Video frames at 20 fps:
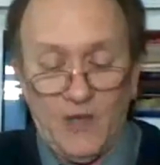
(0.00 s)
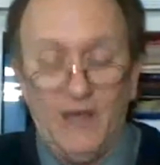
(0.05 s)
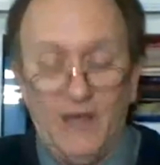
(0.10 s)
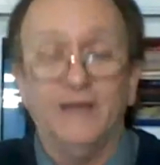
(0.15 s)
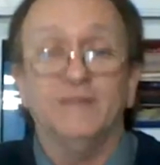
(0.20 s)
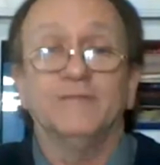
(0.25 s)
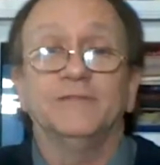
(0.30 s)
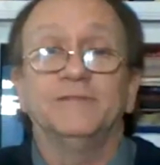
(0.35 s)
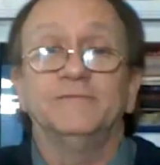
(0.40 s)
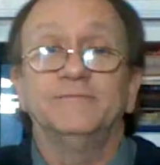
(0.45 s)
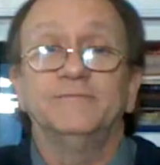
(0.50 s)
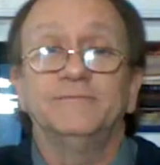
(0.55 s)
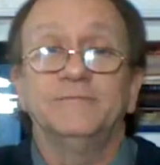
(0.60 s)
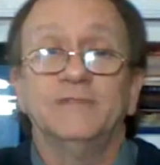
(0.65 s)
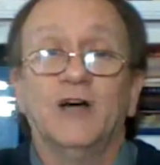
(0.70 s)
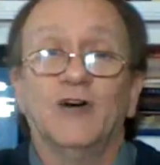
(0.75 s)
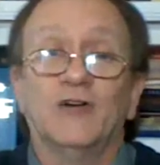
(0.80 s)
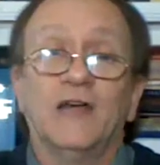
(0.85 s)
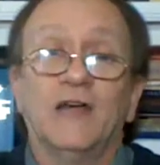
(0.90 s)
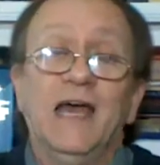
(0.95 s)
wife.
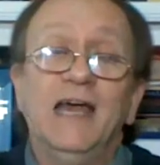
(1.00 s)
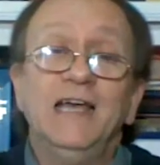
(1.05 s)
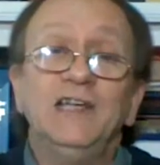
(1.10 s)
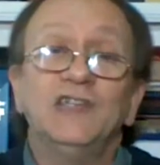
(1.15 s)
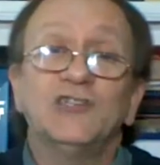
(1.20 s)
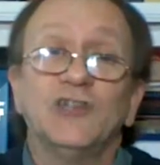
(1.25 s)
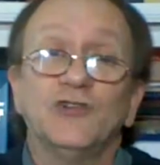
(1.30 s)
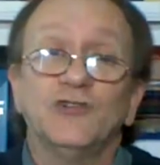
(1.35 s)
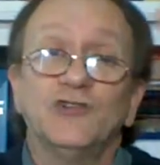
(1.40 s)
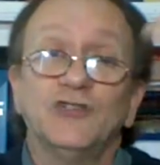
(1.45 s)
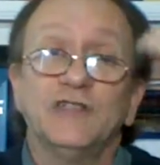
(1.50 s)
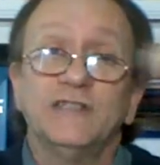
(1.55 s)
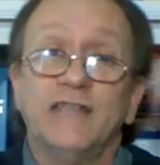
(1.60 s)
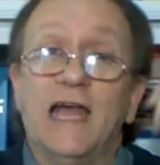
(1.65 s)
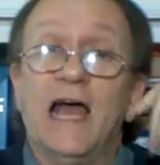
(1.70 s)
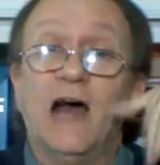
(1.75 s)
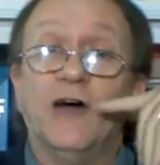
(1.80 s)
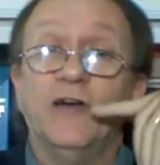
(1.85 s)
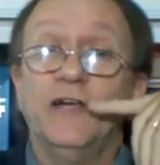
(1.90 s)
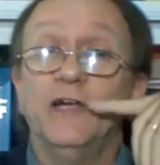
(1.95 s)
Okay, so
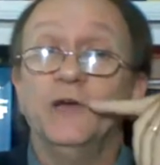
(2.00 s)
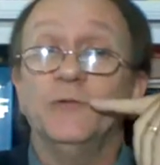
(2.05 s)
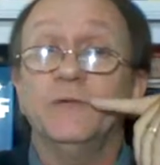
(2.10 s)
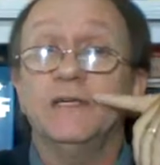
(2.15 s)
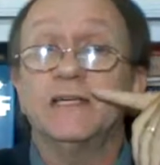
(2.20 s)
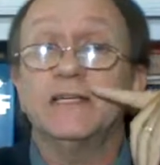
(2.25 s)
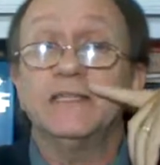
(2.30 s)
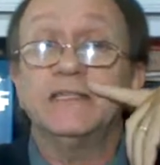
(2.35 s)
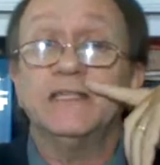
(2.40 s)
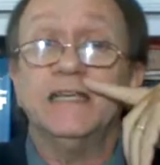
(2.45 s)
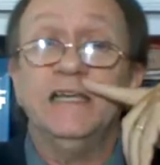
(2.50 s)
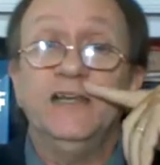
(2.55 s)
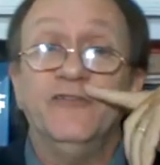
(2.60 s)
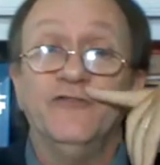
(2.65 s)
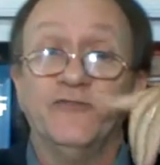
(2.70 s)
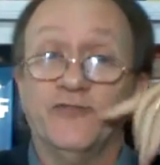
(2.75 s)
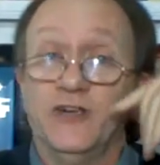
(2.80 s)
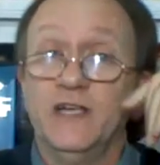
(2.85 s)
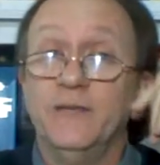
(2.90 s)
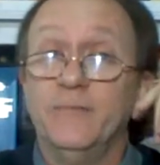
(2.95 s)
now here we can see
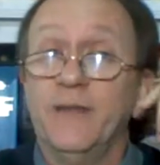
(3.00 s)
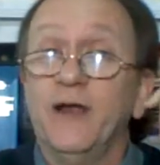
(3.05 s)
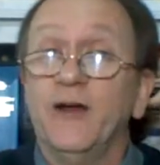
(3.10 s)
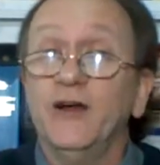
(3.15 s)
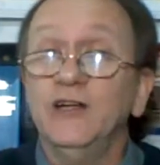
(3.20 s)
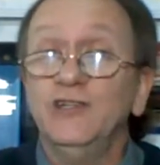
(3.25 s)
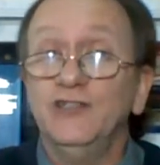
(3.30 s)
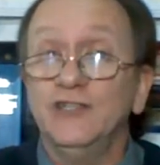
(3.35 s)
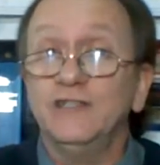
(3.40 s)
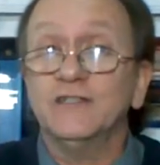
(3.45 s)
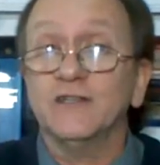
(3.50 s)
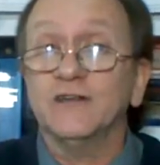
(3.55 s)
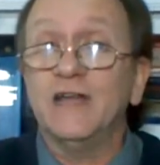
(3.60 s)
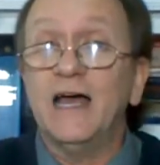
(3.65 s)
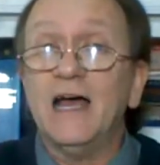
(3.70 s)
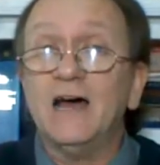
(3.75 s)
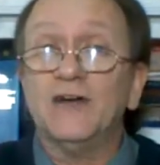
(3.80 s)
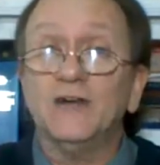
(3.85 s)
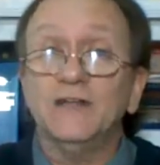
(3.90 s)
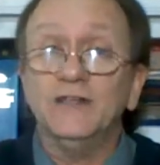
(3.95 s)
remarriage is
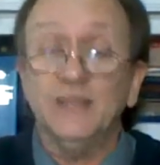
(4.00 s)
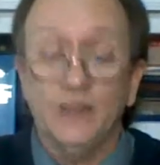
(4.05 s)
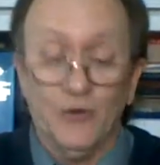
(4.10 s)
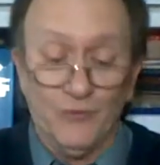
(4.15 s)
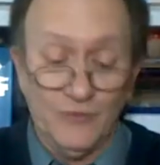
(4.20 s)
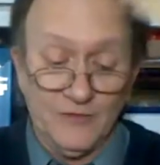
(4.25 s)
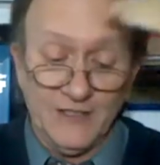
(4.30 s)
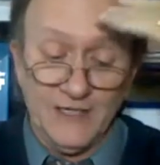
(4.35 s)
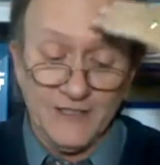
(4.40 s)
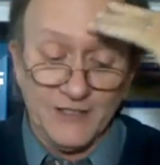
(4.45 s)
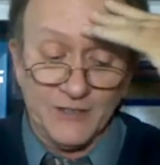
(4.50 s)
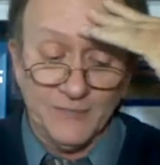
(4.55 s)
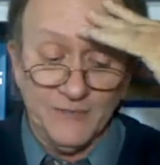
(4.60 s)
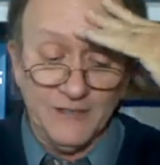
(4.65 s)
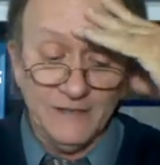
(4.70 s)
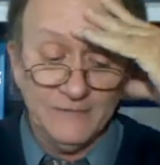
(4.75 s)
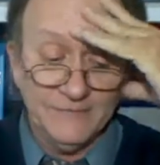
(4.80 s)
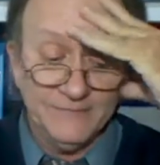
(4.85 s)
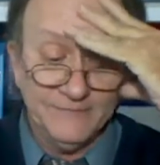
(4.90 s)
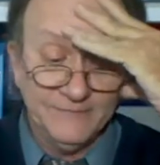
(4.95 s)
allowed in the Old
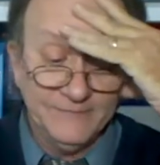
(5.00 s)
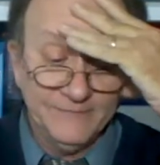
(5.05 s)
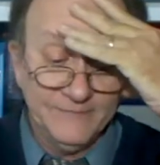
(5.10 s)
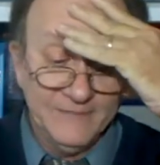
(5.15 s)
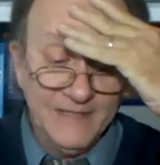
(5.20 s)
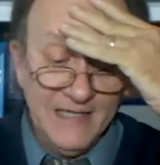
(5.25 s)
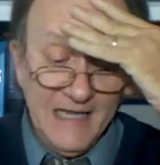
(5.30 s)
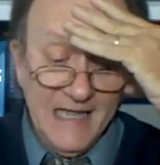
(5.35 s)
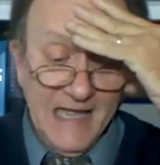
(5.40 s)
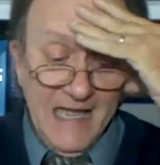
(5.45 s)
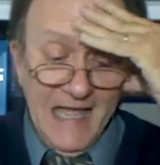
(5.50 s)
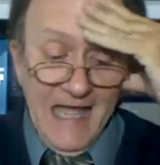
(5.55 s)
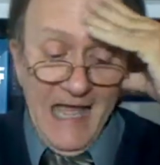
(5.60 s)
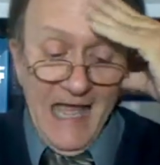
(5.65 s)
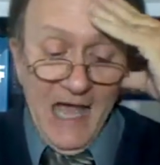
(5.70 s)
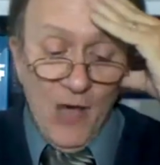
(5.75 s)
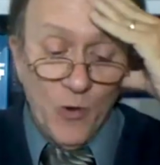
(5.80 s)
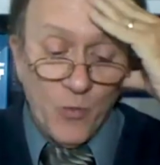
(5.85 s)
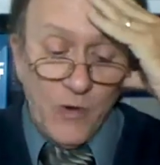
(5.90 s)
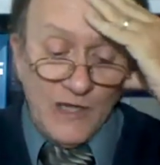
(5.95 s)
Testament.
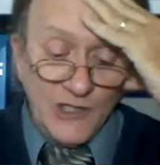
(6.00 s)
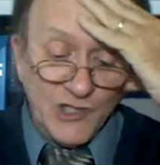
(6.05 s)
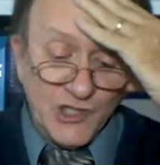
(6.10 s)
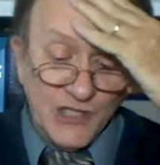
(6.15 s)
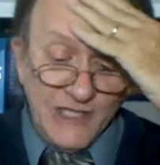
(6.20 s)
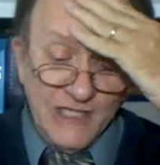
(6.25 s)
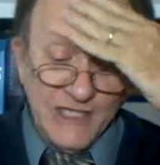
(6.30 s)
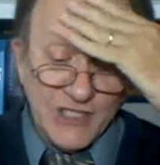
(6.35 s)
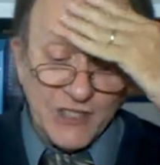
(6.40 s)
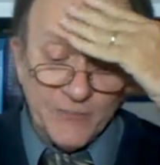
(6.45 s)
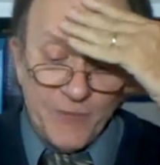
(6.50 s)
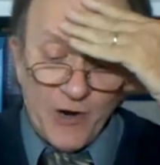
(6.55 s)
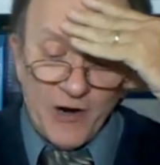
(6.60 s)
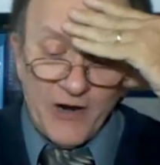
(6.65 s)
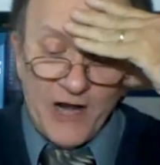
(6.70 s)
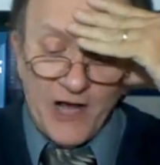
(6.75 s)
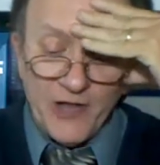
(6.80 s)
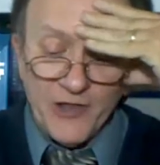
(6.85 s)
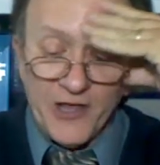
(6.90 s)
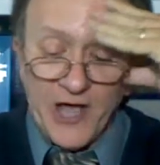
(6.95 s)
When she is
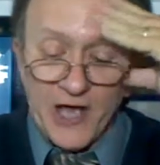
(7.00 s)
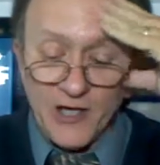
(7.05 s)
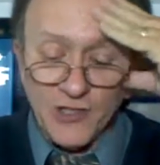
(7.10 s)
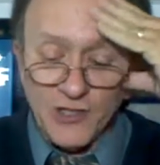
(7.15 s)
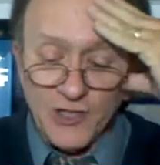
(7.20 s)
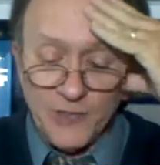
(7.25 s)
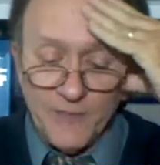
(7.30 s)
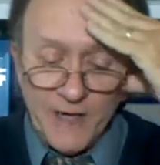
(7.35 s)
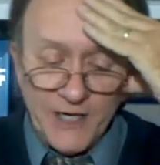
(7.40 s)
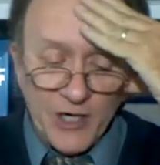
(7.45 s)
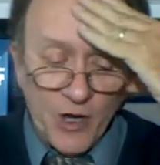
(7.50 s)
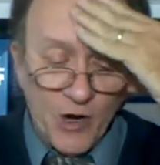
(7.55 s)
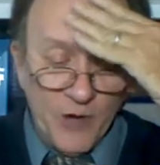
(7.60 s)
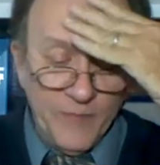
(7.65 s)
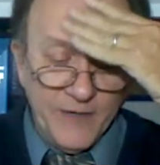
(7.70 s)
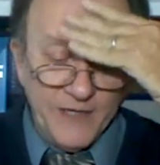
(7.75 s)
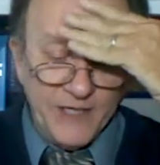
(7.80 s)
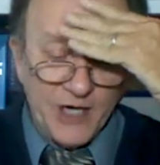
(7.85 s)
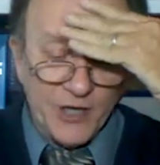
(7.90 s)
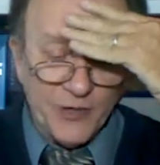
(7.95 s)
departed out of the house, she may go
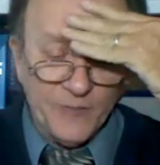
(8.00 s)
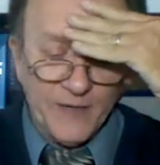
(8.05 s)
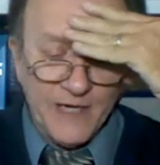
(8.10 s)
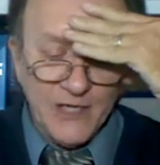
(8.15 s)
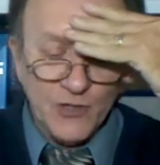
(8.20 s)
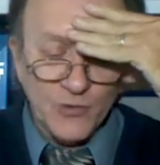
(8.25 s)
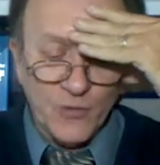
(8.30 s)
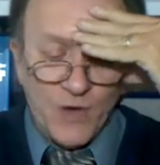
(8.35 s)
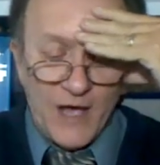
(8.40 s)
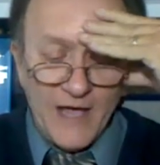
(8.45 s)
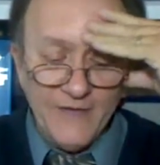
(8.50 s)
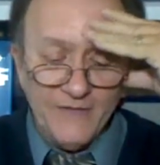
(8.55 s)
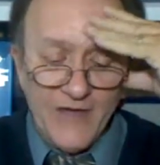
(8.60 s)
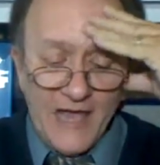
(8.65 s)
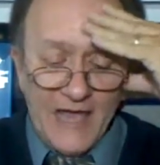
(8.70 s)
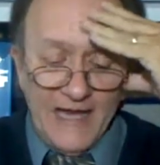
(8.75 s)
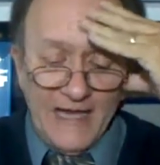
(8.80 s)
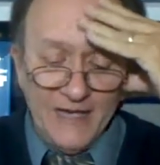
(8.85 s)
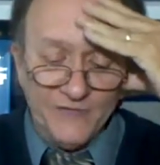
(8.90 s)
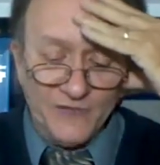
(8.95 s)
and be another man's wife.
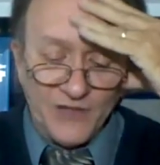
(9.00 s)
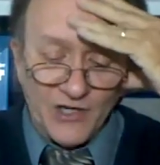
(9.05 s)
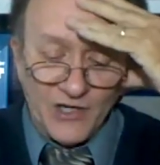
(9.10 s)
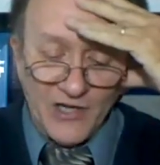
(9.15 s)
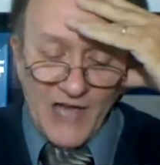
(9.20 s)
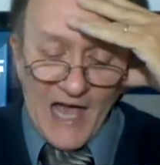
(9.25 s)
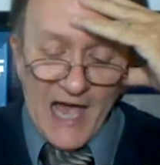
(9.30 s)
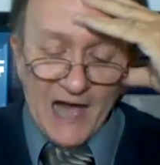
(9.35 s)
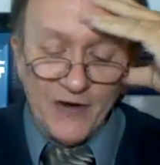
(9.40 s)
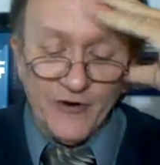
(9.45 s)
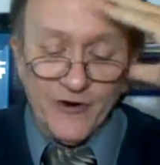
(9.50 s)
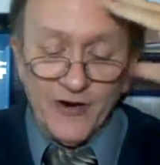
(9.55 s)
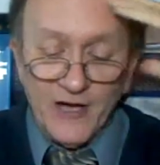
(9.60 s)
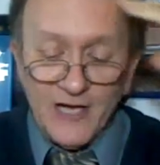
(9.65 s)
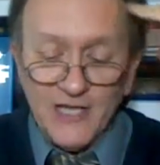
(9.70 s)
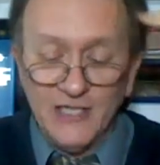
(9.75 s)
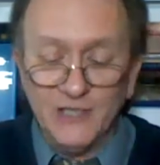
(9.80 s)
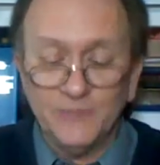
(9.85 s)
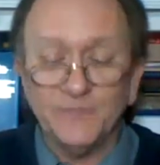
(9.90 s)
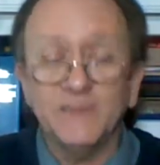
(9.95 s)
And if the latter
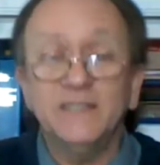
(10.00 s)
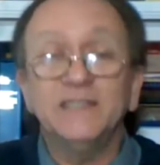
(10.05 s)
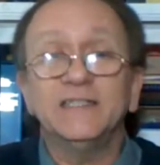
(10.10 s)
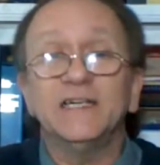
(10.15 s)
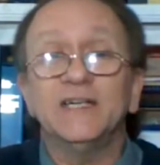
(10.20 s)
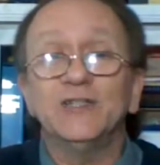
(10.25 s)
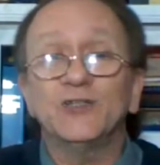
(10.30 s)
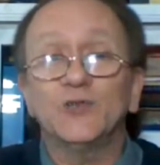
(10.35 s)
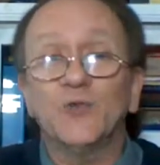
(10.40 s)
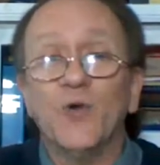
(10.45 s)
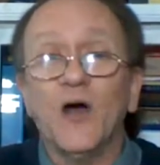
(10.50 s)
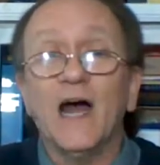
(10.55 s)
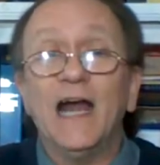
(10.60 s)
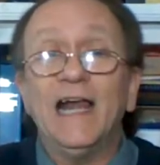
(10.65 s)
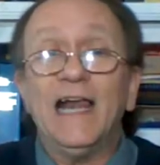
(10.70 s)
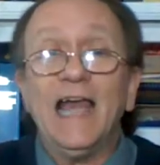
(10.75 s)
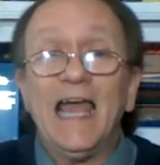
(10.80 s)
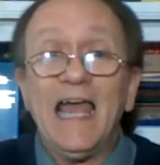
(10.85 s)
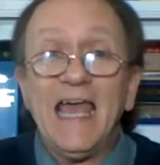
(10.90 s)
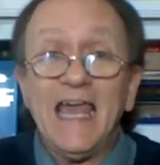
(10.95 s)
husband does
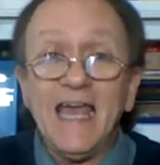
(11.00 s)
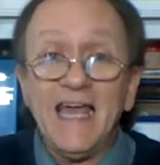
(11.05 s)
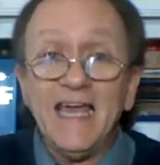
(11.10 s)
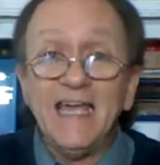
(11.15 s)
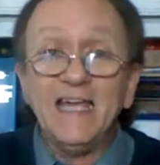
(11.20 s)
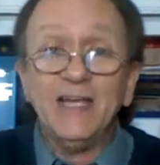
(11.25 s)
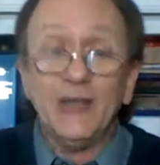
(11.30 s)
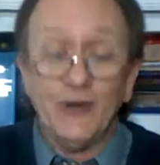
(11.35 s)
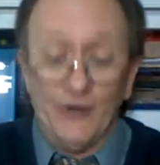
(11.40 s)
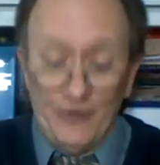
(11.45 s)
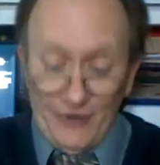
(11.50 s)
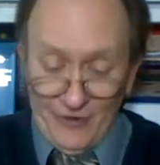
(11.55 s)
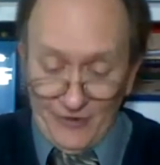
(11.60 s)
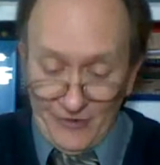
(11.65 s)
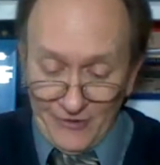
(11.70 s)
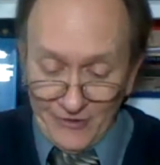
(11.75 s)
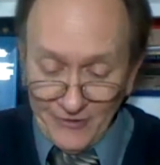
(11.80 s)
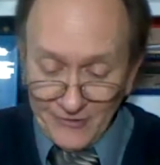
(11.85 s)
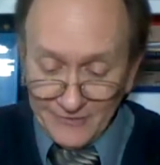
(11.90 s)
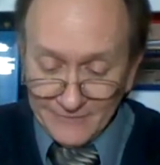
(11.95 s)
what? Hate
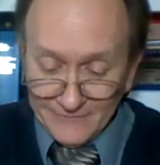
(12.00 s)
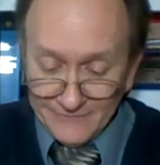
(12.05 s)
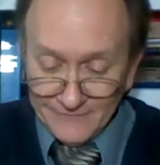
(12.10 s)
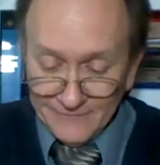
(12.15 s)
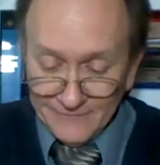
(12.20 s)
her,